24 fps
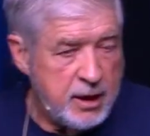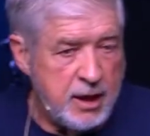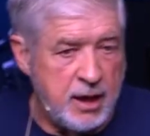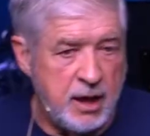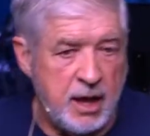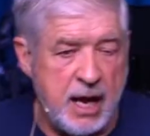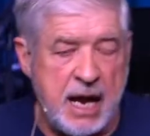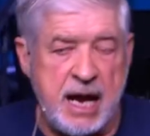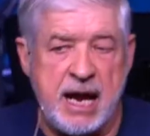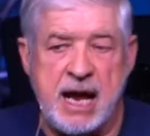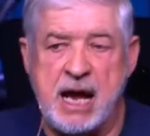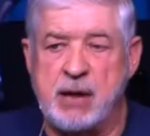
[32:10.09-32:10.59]

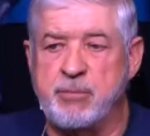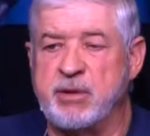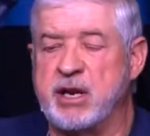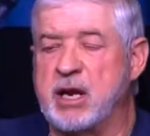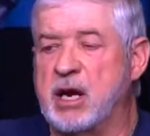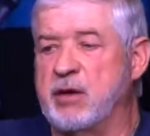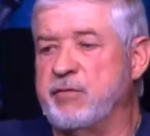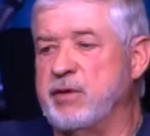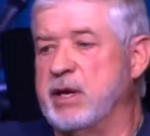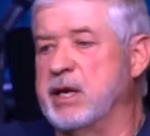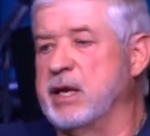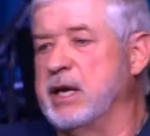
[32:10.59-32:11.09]
I, ah, how many
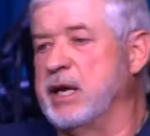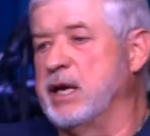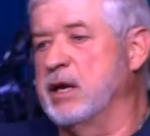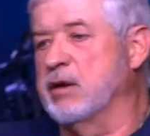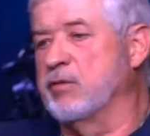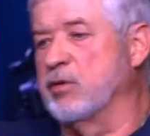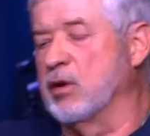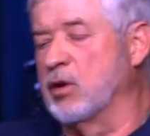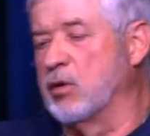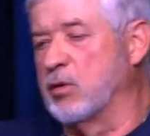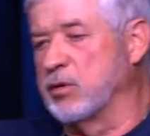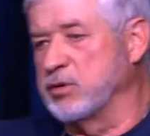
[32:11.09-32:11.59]
of you in here,
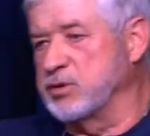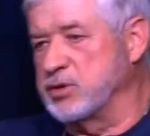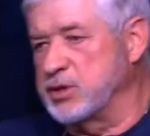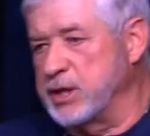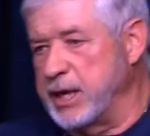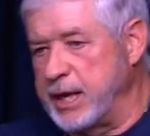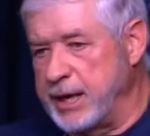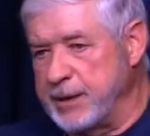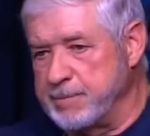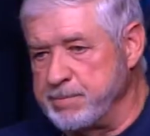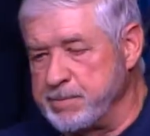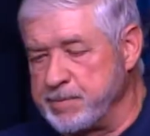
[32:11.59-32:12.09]
the Lord
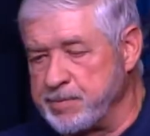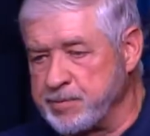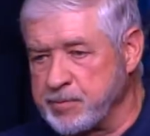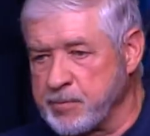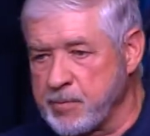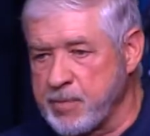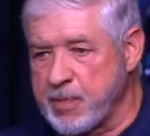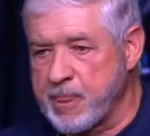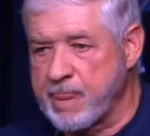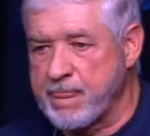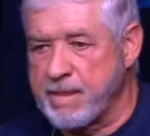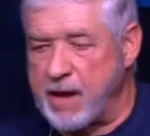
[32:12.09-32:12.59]
said,
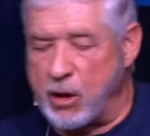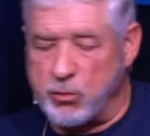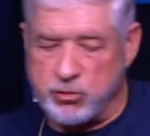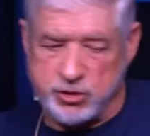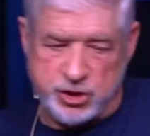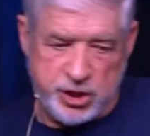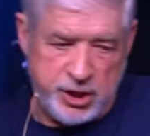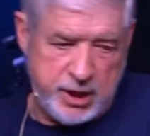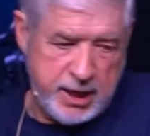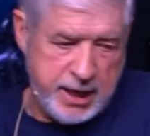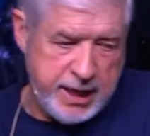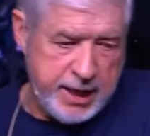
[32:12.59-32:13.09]
I want
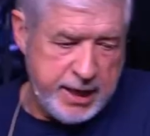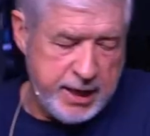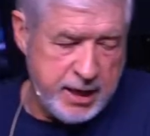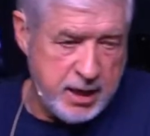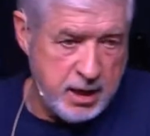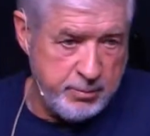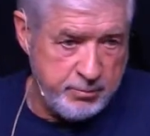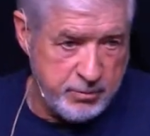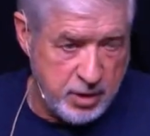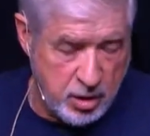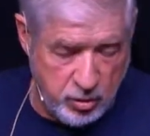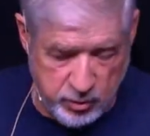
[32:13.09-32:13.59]
you to get up
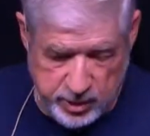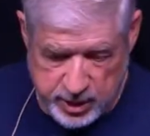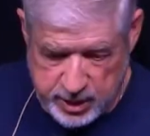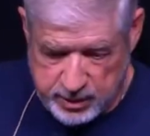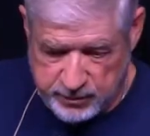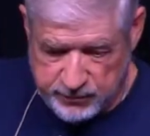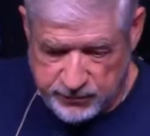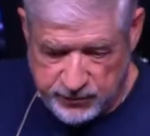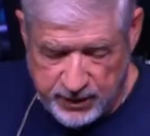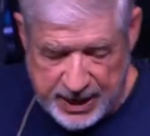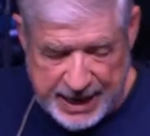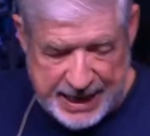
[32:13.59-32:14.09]
and go get a
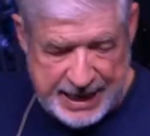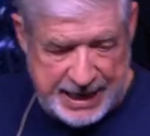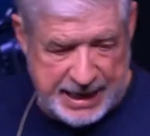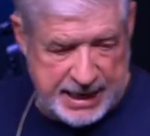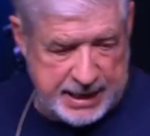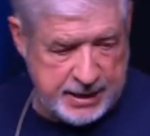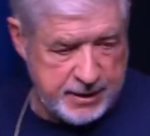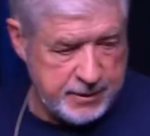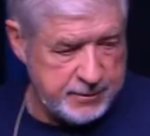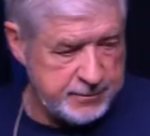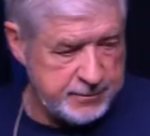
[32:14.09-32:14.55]
flag